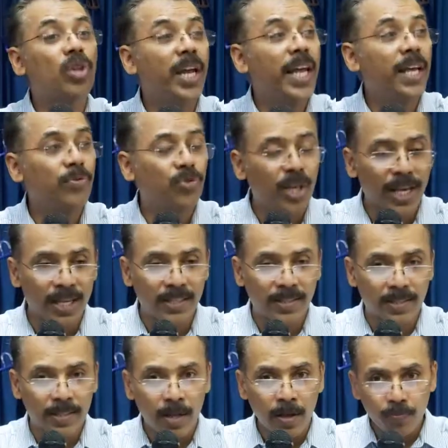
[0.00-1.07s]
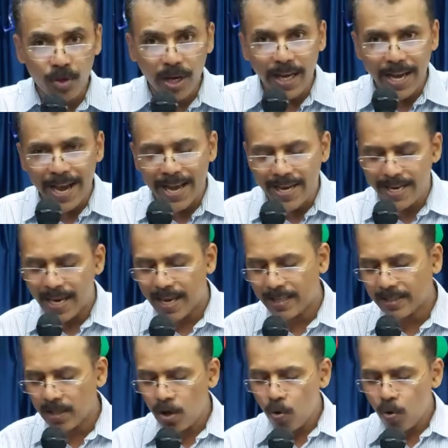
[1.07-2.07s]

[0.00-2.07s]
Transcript: three things, three areas.